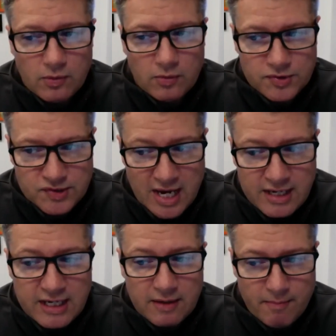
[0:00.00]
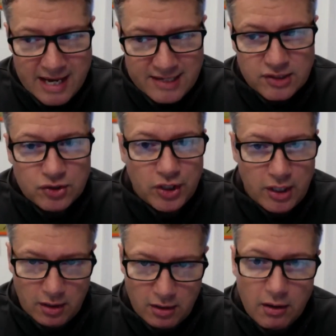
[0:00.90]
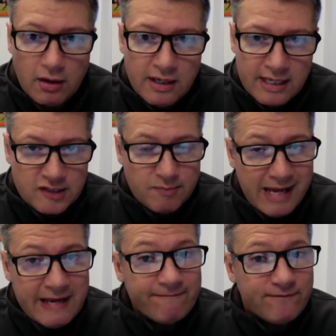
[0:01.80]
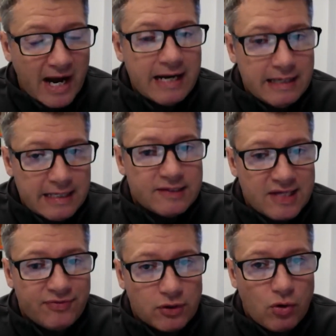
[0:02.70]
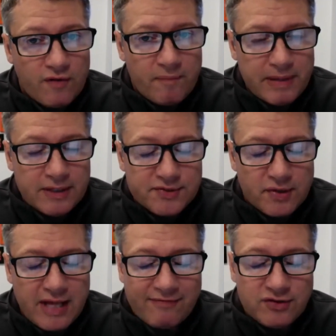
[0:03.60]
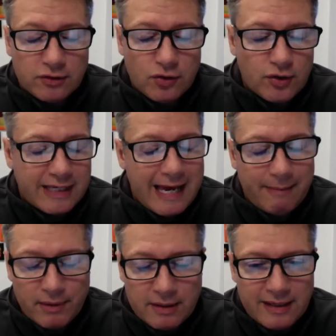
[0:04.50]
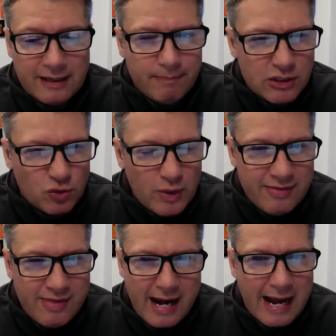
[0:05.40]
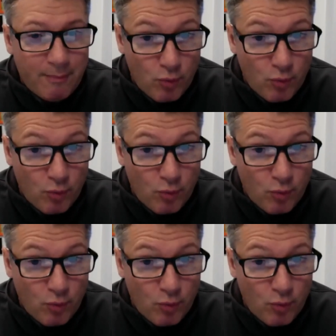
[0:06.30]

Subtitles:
sending a message here. He's making findings that the Court of Appeals will have to look at. But in between that, I'm